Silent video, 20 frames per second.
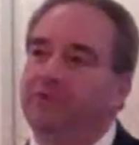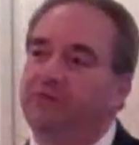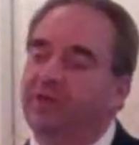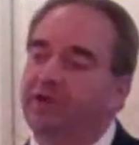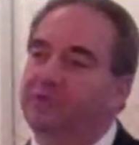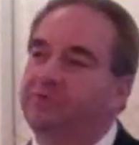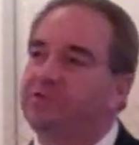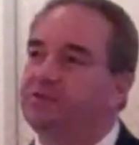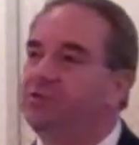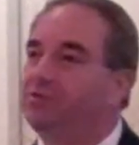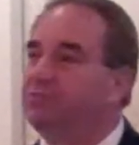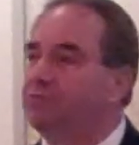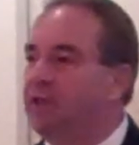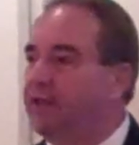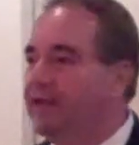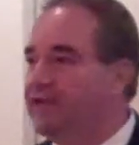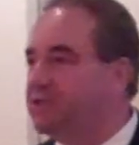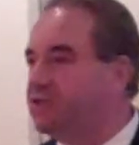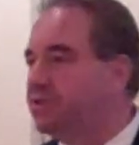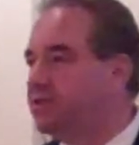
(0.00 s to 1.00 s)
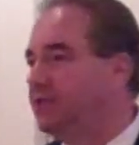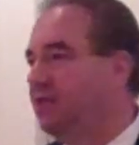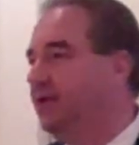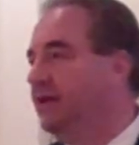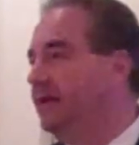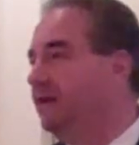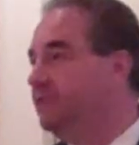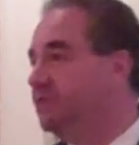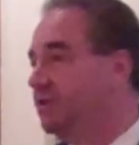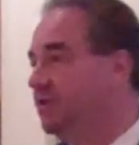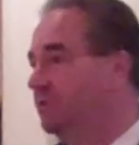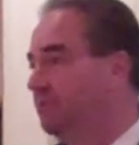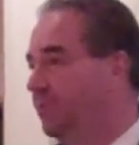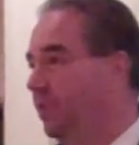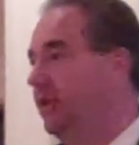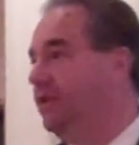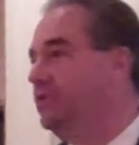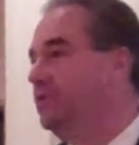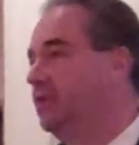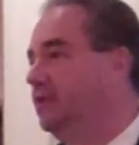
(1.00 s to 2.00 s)
of those two legislative and
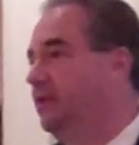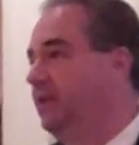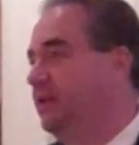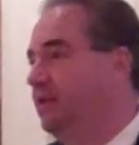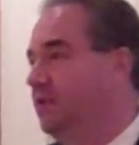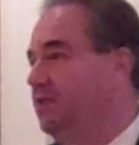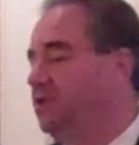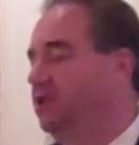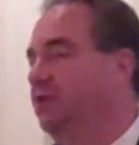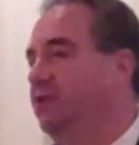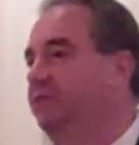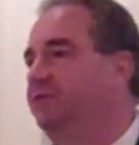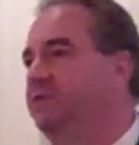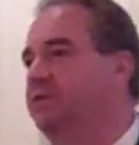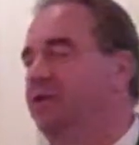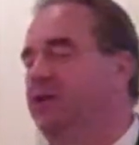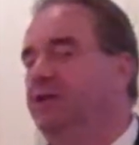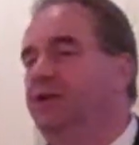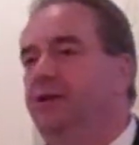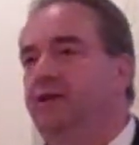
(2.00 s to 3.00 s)
budget initiatives,